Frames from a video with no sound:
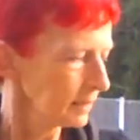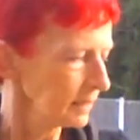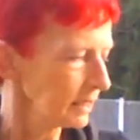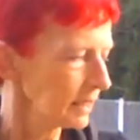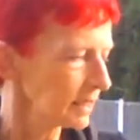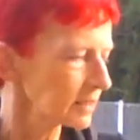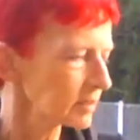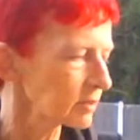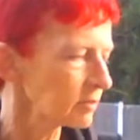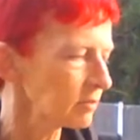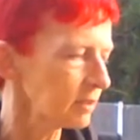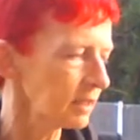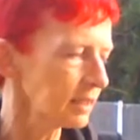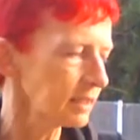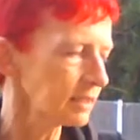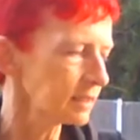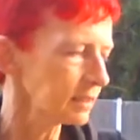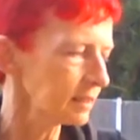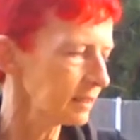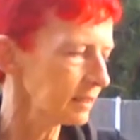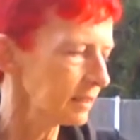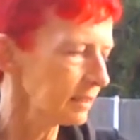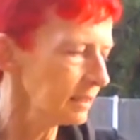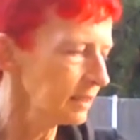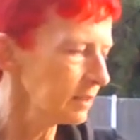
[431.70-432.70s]
Yes, all right,
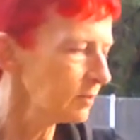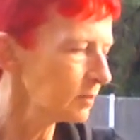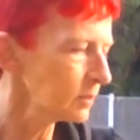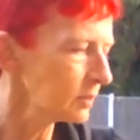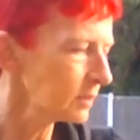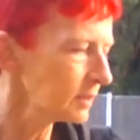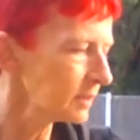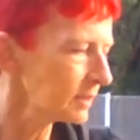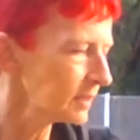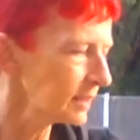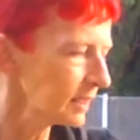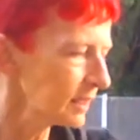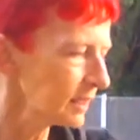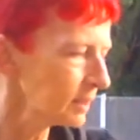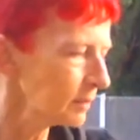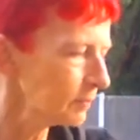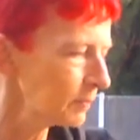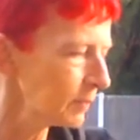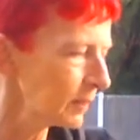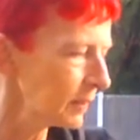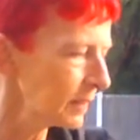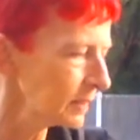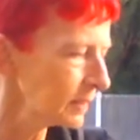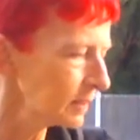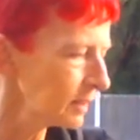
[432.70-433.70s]
darling, you want to say
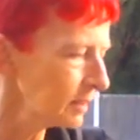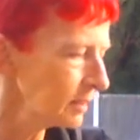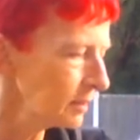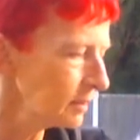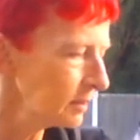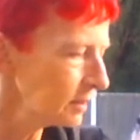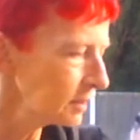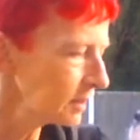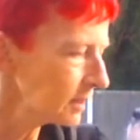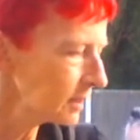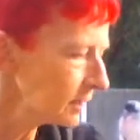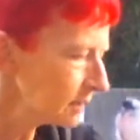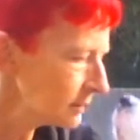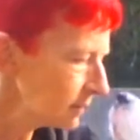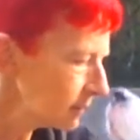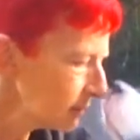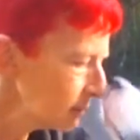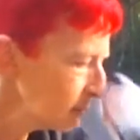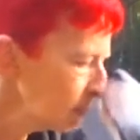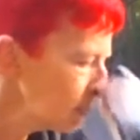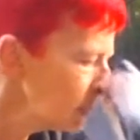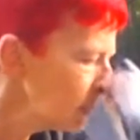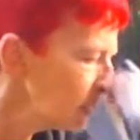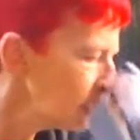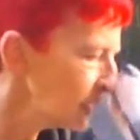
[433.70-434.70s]
goodbye, don't you? She goes,
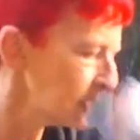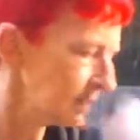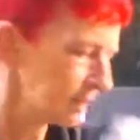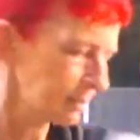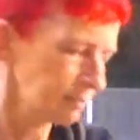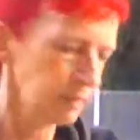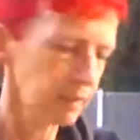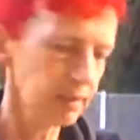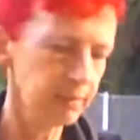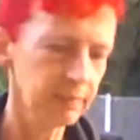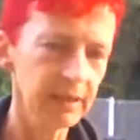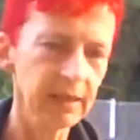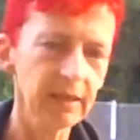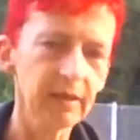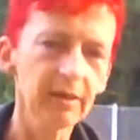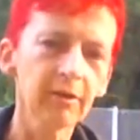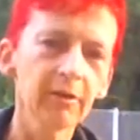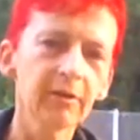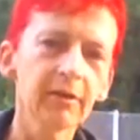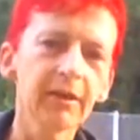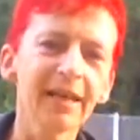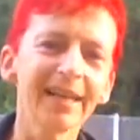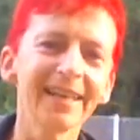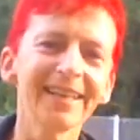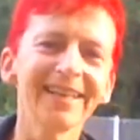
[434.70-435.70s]
yes, mummy.
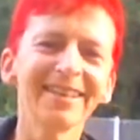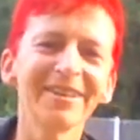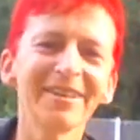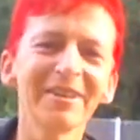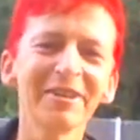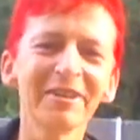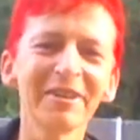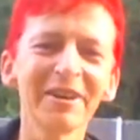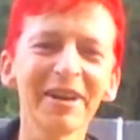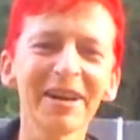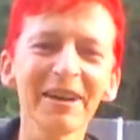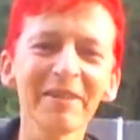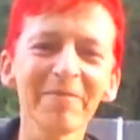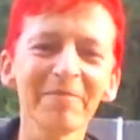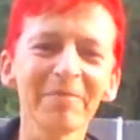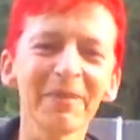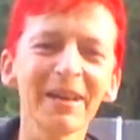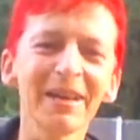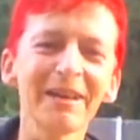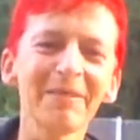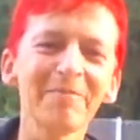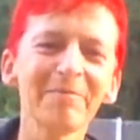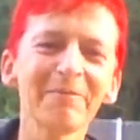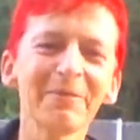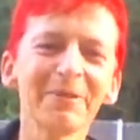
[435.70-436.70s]
All right,
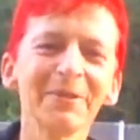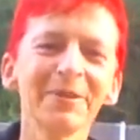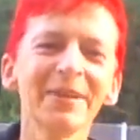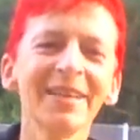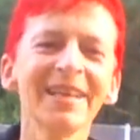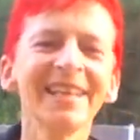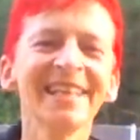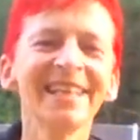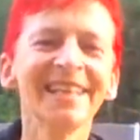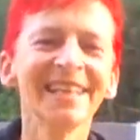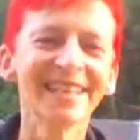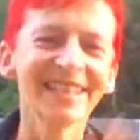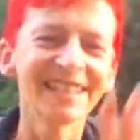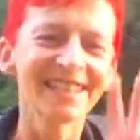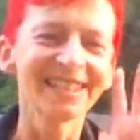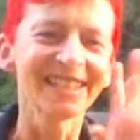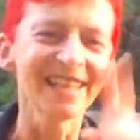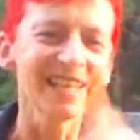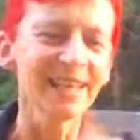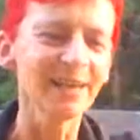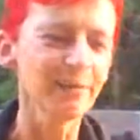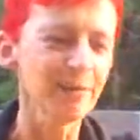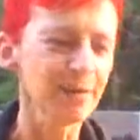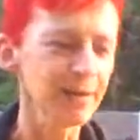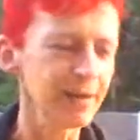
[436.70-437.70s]
people,
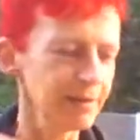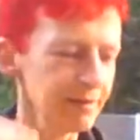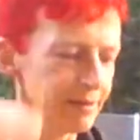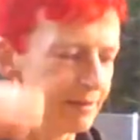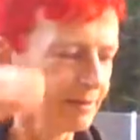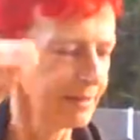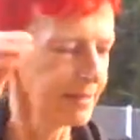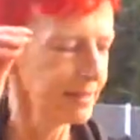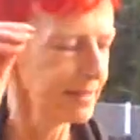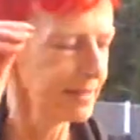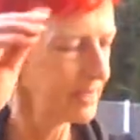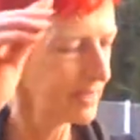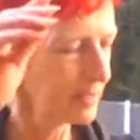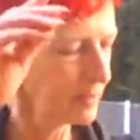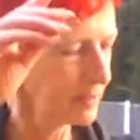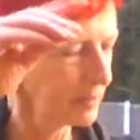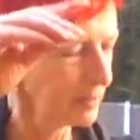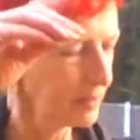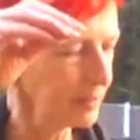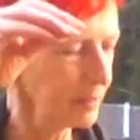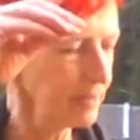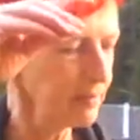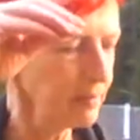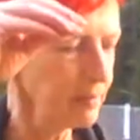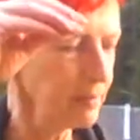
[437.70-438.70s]
stay well.
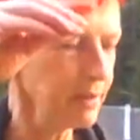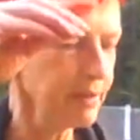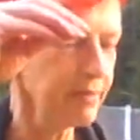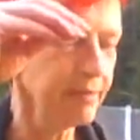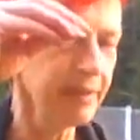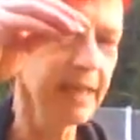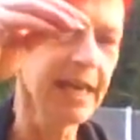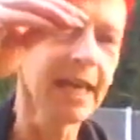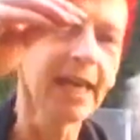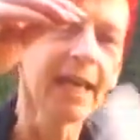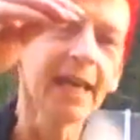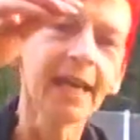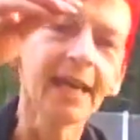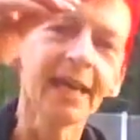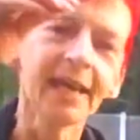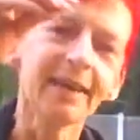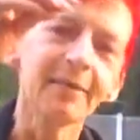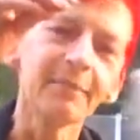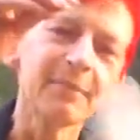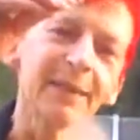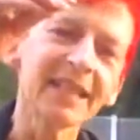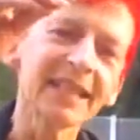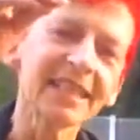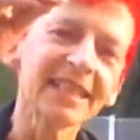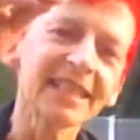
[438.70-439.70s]
Wait, baby.
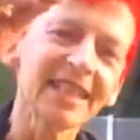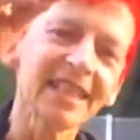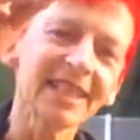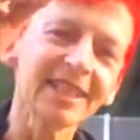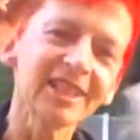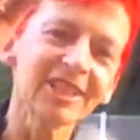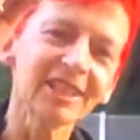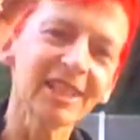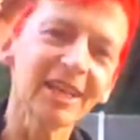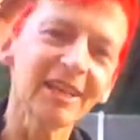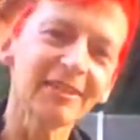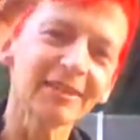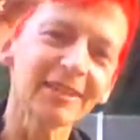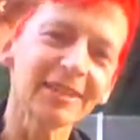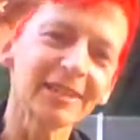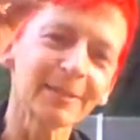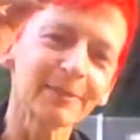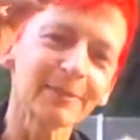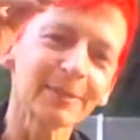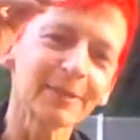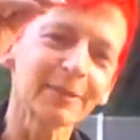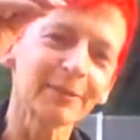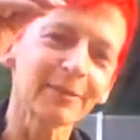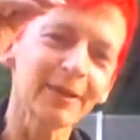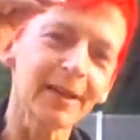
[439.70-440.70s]
Please like, share and
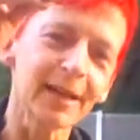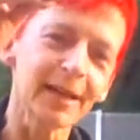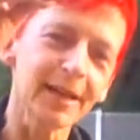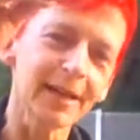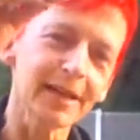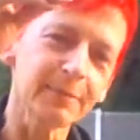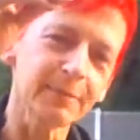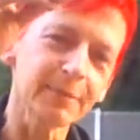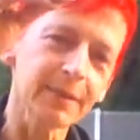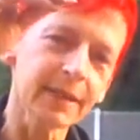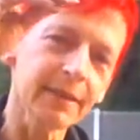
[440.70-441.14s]
subscribe.